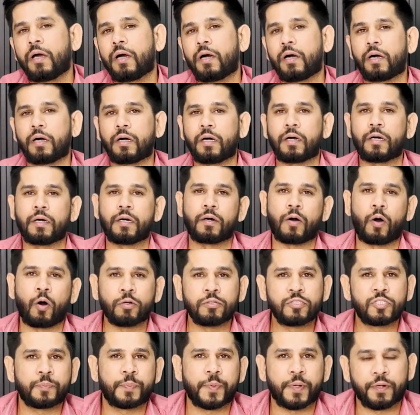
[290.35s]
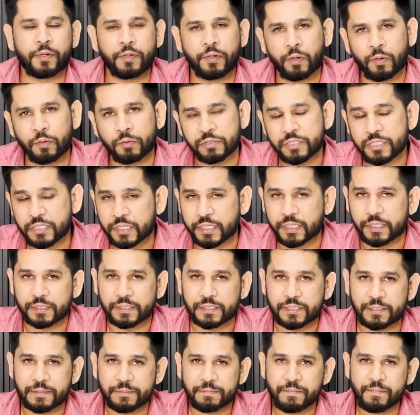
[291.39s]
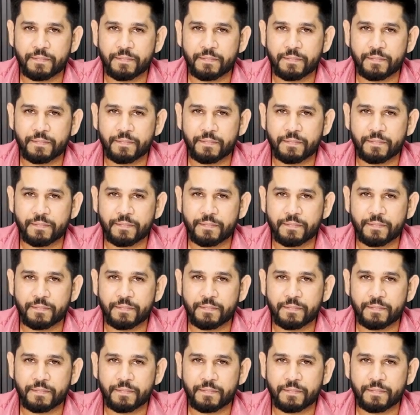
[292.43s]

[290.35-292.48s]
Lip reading: entrepreneurial skills.